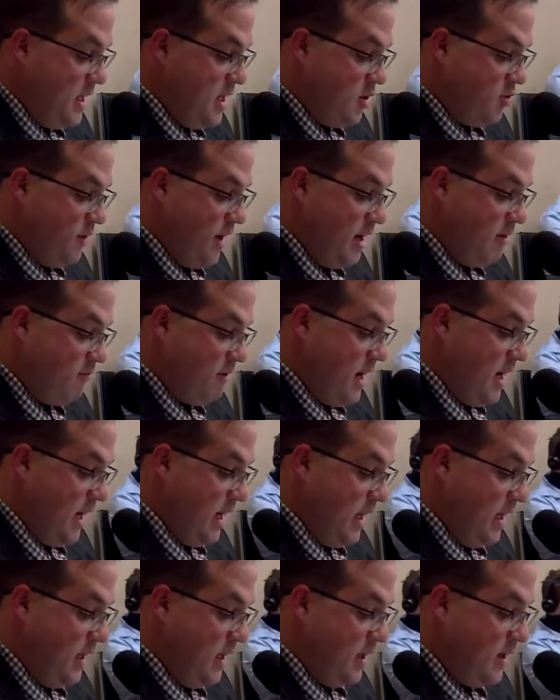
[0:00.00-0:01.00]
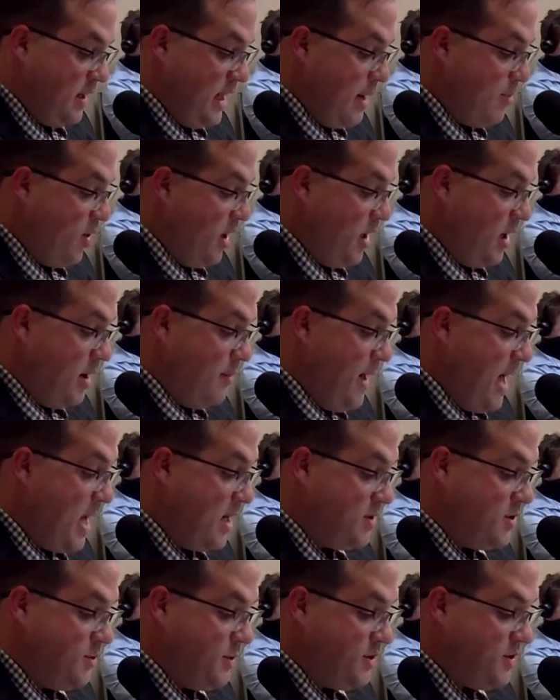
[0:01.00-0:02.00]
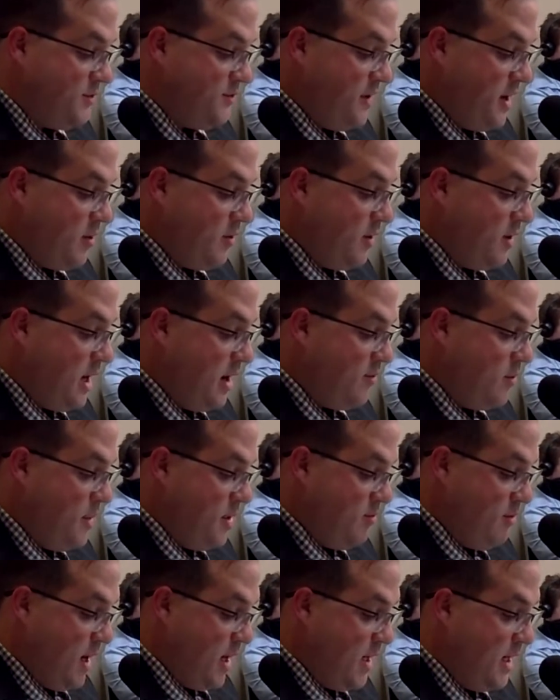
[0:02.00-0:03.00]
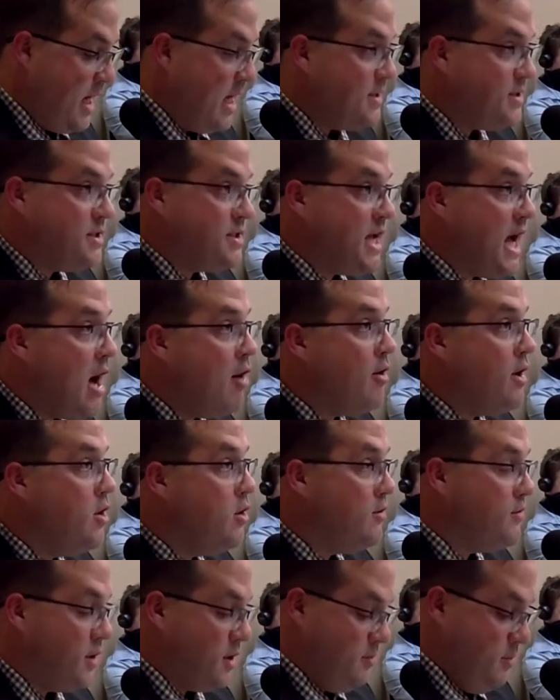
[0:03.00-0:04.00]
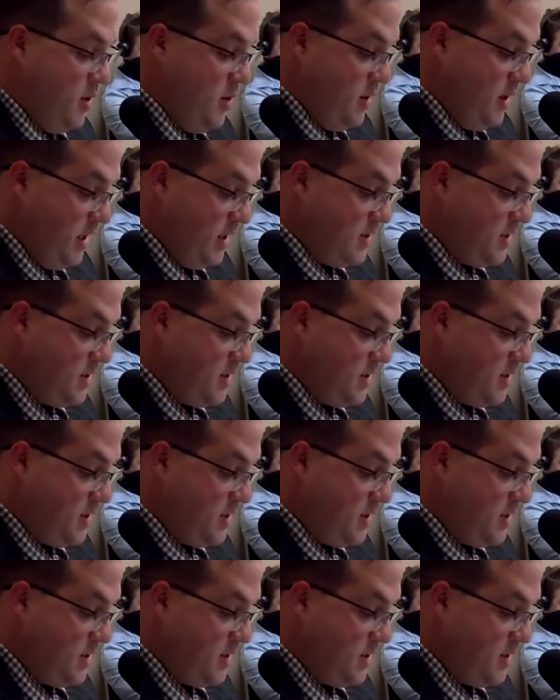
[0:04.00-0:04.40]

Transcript: grant writing, and collaborating on matters in which the federal government recognizes county over community,